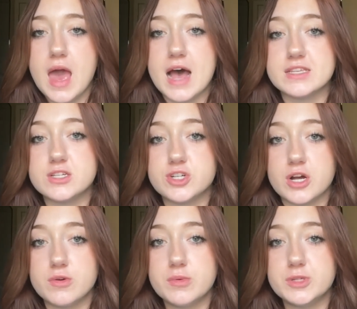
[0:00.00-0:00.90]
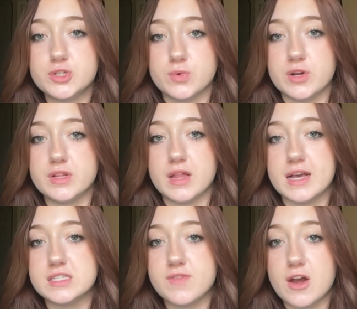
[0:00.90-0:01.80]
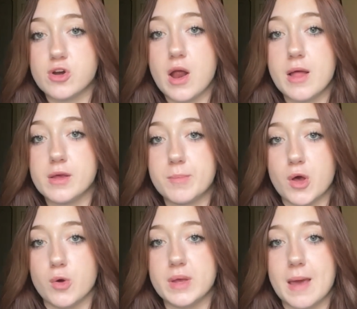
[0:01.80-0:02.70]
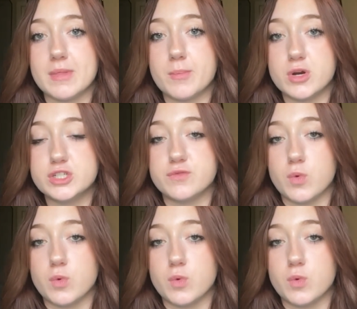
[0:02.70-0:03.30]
As the genre matured, the likes of Edgar Allan Poe became the bridge of